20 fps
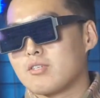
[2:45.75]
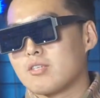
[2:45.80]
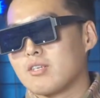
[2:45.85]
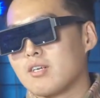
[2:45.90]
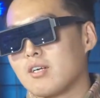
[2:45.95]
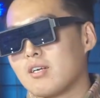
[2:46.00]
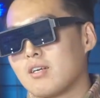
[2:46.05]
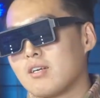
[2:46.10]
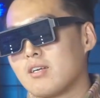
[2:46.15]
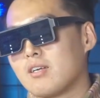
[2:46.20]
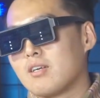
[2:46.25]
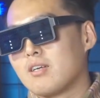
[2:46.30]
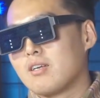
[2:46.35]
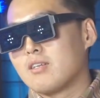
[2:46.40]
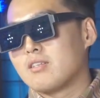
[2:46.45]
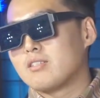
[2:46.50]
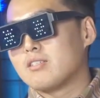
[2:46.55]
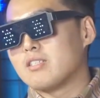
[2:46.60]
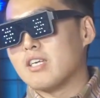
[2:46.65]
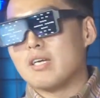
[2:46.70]
and then there's
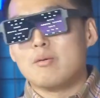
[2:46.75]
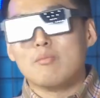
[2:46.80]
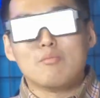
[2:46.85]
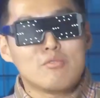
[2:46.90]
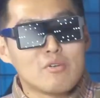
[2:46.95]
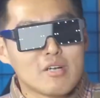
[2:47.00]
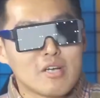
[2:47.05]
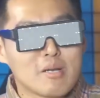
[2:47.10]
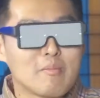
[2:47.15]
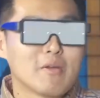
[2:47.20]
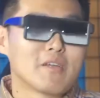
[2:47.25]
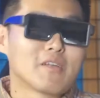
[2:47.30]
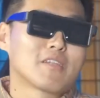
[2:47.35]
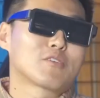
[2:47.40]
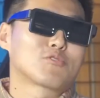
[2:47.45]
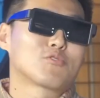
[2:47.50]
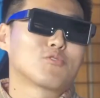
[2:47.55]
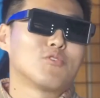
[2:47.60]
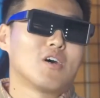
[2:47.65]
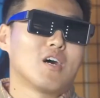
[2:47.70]
nothing to say about the
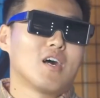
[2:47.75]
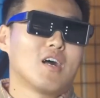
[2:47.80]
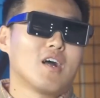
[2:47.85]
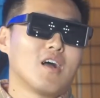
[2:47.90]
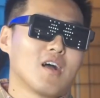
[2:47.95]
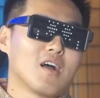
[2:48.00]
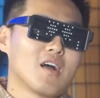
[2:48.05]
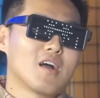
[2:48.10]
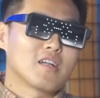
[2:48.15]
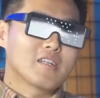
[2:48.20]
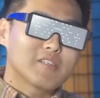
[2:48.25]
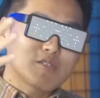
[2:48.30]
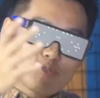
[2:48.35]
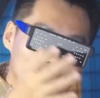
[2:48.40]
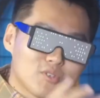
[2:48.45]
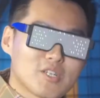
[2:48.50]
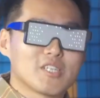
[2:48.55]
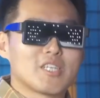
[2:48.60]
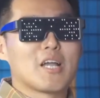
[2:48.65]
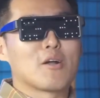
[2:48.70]
program. The
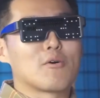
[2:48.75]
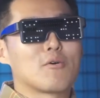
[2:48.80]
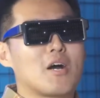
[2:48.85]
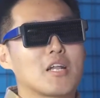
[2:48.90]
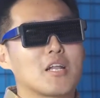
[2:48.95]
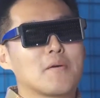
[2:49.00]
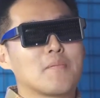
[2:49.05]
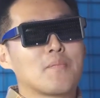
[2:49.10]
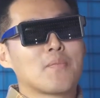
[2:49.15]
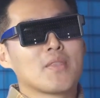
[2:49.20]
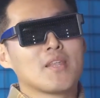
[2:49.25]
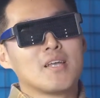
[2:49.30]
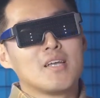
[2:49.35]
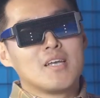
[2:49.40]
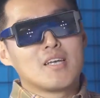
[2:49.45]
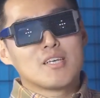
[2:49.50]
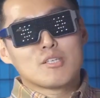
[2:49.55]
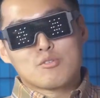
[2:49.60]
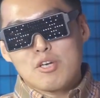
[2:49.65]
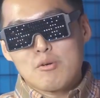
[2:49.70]
car rental
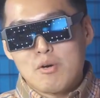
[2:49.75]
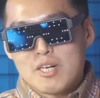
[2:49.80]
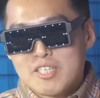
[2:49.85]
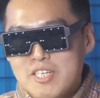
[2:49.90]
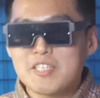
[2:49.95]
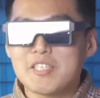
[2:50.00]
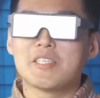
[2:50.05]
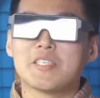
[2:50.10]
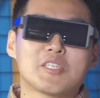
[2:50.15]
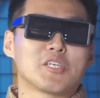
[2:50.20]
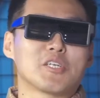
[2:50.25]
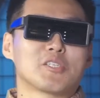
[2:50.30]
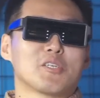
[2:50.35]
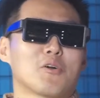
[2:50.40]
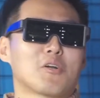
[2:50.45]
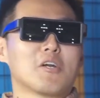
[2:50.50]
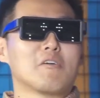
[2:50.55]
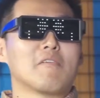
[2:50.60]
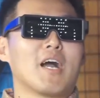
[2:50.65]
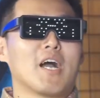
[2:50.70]
money is also spent,
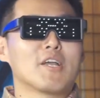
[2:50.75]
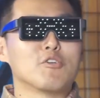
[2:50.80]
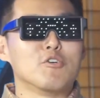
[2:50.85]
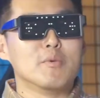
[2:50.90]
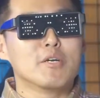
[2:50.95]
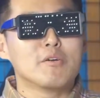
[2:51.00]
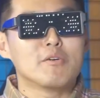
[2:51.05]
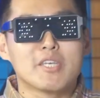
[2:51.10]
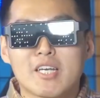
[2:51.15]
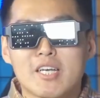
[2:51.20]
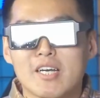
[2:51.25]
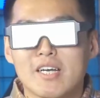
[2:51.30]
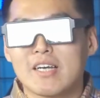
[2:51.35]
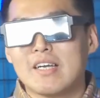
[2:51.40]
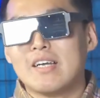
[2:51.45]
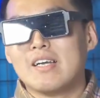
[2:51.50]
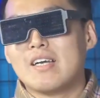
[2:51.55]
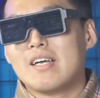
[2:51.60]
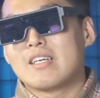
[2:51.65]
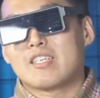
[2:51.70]
so I sincerely
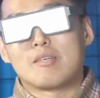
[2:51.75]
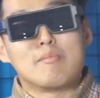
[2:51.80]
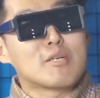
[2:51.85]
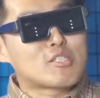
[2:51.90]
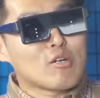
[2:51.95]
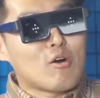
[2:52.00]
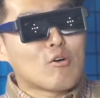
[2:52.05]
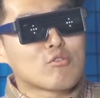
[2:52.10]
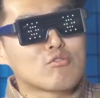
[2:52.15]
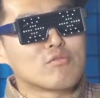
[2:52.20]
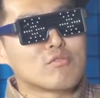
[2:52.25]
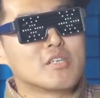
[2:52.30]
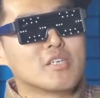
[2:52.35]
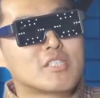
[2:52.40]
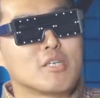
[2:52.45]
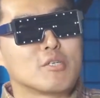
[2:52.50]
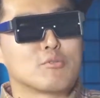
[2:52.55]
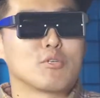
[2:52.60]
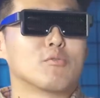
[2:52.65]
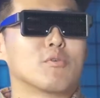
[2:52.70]
ask everyone, is there,
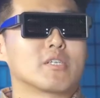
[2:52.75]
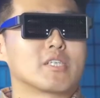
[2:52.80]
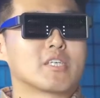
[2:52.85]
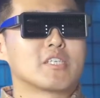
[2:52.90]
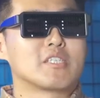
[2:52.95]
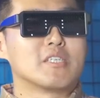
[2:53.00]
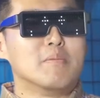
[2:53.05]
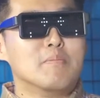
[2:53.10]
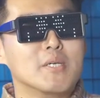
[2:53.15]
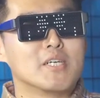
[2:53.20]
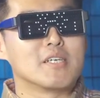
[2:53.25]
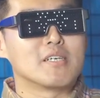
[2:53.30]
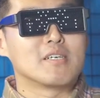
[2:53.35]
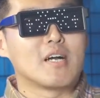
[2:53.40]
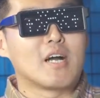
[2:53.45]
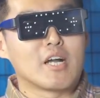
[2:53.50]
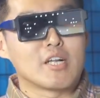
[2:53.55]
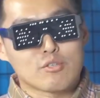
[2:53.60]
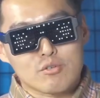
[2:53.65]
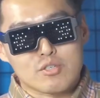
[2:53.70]
there any trick that
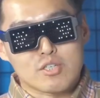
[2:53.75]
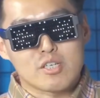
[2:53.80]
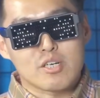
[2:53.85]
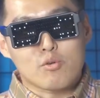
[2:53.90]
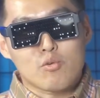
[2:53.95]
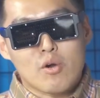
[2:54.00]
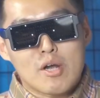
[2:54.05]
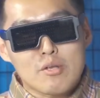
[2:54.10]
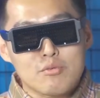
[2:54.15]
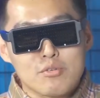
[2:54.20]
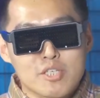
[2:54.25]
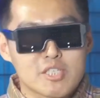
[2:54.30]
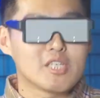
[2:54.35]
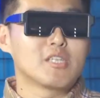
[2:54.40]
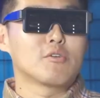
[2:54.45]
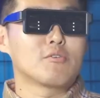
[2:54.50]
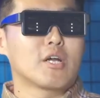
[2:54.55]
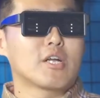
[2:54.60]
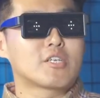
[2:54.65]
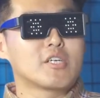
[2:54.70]
can solve my
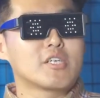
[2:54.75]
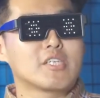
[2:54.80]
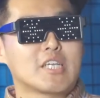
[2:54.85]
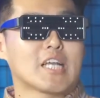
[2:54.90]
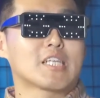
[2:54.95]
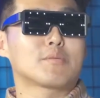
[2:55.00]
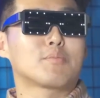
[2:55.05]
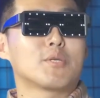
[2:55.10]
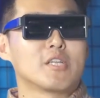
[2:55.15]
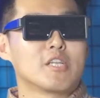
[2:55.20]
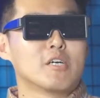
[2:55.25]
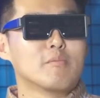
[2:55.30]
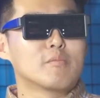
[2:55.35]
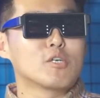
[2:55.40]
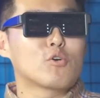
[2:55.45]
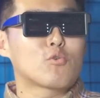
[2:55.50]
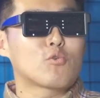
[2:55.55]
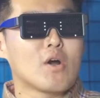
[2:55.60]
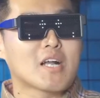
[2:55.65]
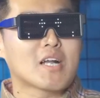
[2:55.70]
worry, whether it can be
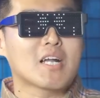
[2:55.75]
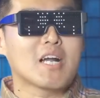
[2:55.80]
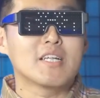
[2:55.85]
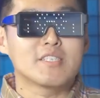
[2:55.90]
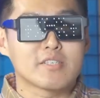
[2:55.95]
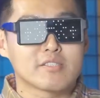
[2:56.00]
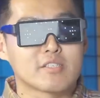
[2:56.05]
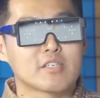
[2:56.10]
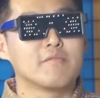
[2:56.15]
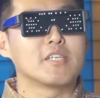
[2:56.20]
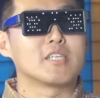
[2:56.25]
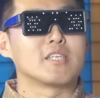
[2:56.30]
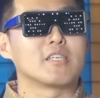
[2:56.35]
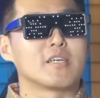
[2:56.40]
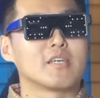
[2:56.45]
turned off completely?